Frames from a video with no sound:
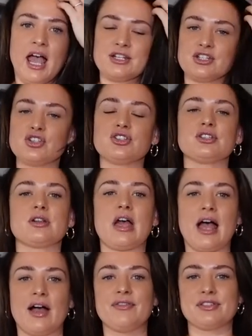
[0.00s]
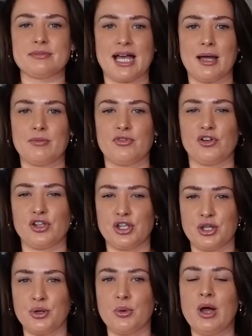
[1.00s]
to just have some time for
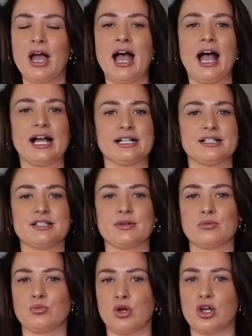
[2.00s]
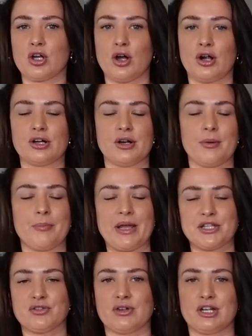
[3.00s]
you and work on
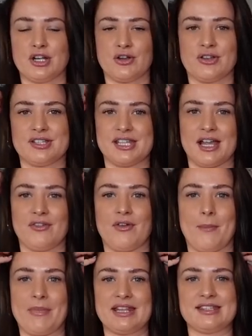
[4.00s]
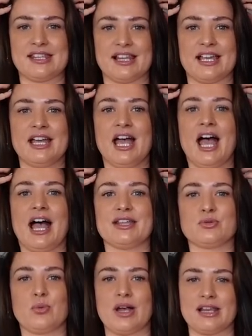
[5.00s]
bettering yourself mentally
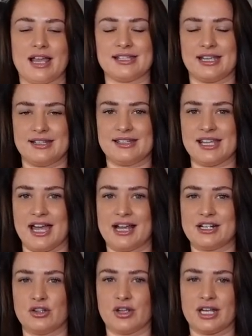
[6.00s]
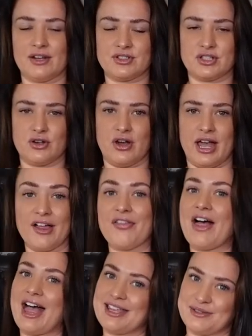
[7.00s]
as well as inside and looking after your
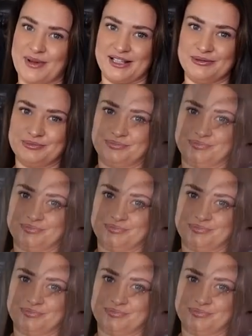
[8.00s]
health as well.